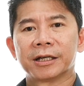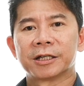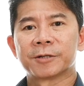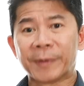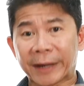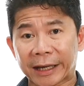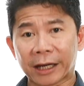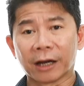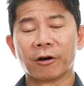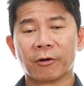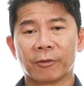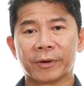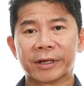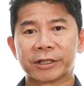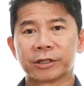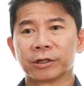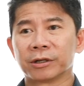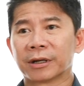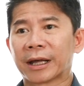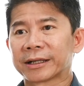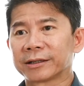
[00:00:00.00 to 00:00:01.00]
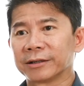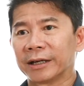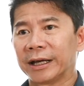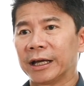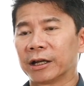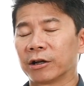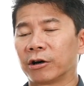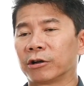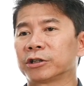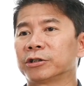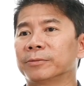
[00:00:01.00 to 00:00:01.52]
Speaking of which, you'd like to
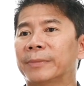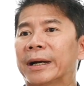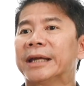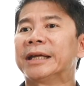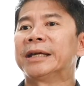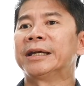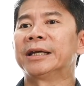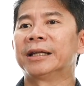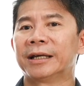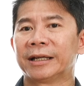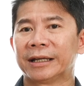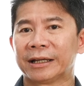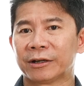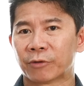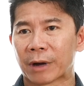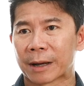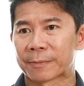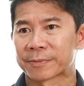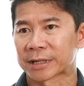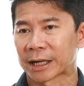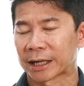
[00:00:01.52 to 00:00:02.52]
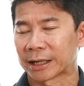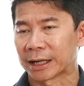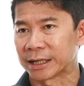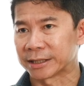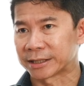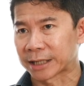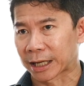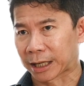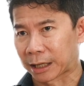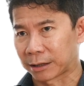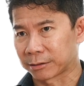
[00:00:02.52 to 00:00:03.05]
head on to my e-learning website and
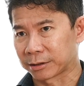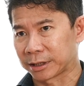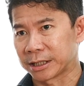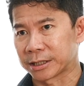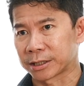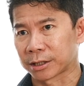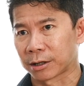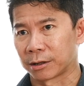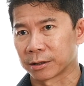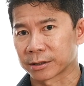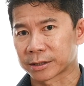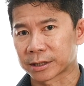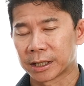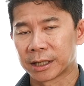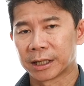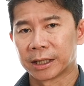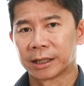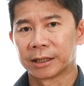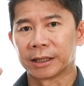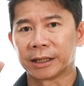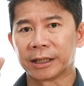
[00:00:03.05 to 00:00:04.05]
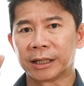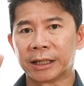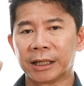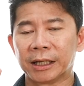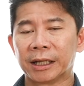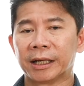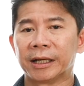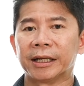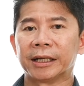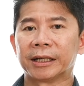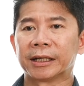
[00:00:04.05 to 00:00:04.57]
check out this course, the
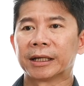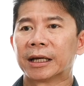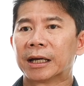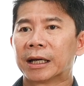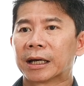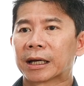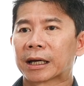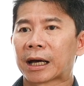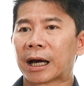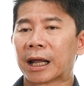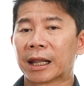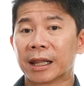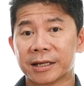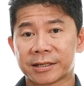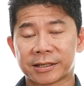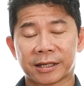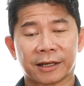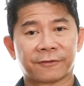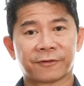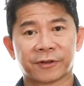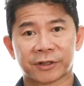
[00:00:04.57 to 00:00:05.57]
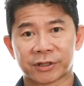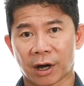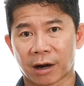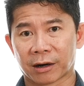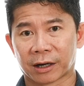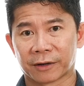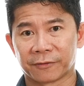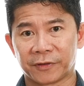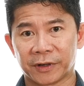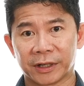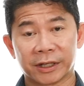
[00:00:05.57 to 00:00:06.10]
e-learning Colors in
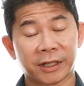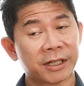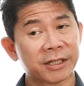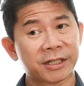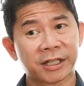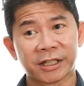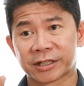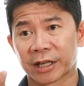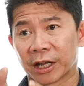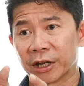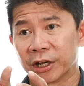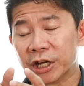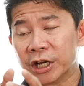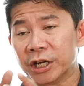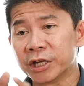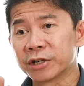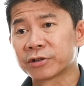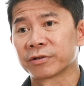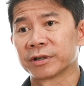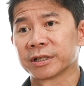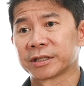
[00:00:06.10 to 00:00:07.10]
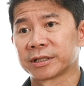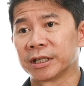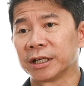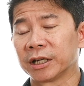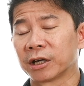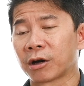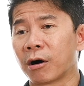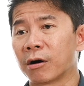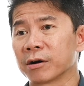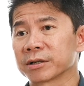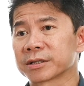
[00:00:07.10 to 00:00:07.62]
Photography. This is an interesting
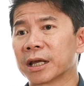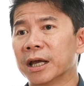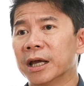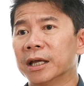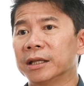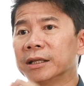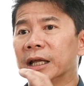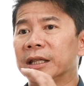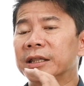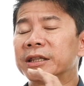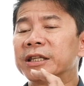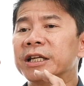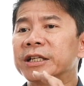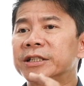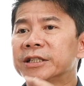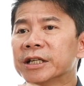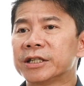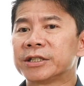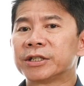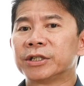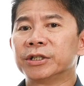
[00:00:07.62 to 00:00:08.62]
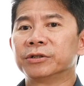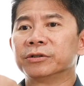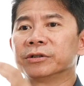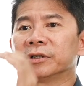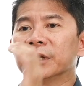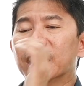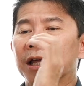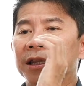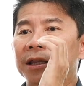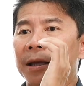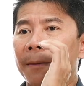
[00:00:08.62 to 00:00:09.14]
course that teaches you
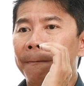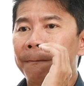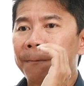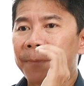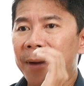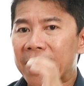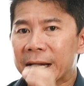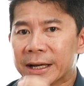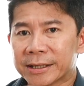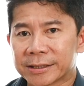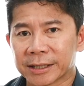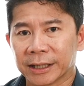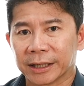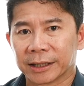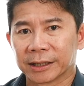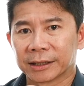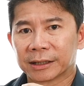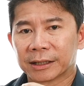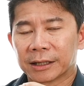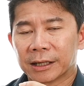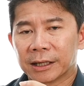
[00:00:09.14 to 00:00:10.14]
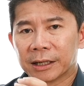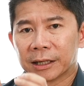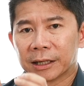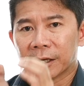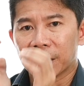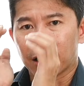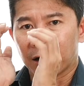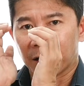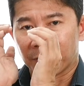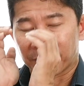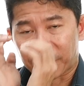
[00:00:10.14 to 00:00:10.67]
the basic
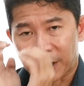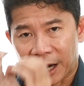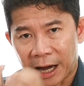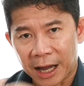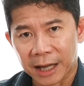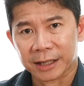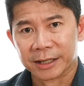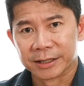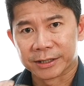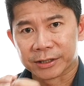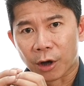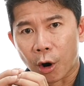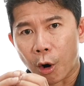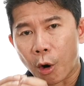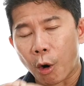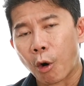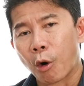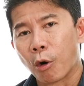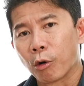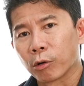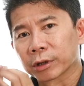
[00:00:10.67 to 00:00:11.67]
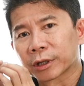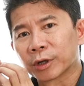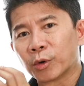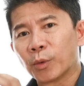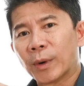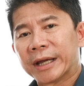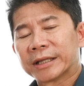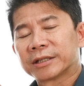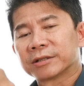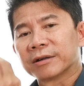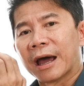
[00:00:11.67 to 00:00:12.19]
of colors all the
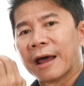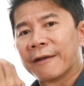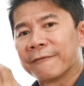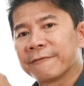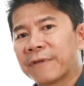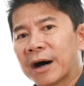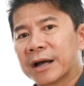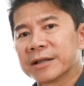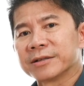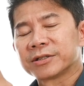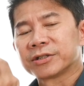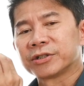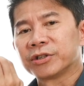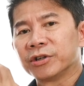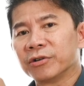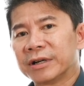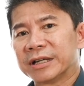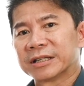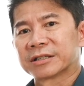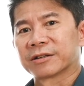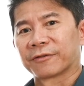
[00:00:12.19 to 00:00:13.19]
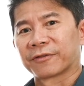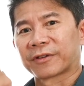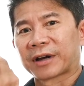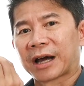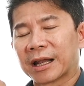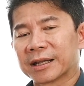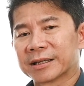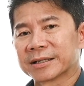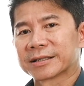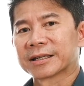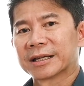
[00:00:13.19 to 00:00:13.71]
way to advanced theories of
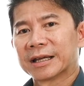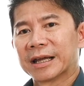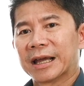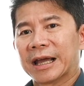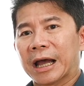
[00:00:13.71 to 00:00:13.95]
colors.